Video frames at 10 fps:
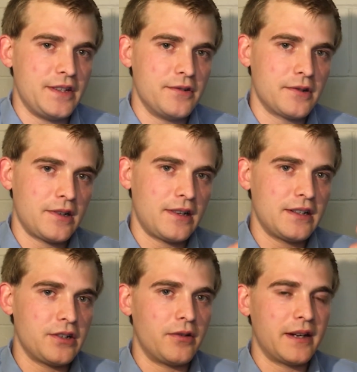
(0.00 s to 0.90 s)
you were
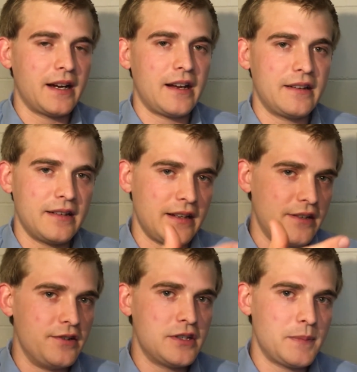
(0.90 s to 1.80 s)
going on a
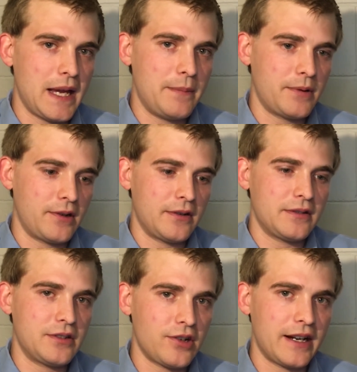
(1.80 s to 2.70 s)
newspaper
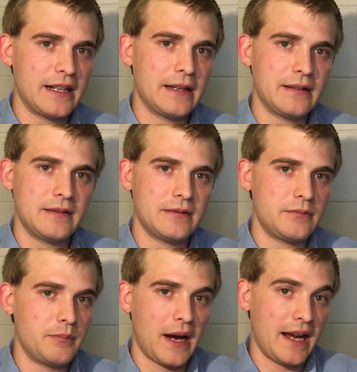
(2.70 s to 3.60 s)
and trying to
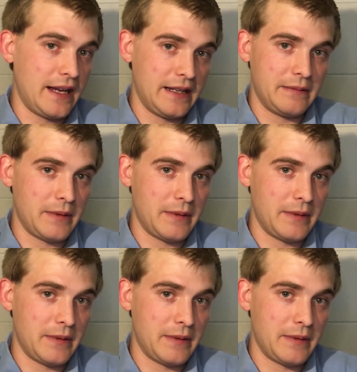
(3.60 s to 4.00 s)
buy and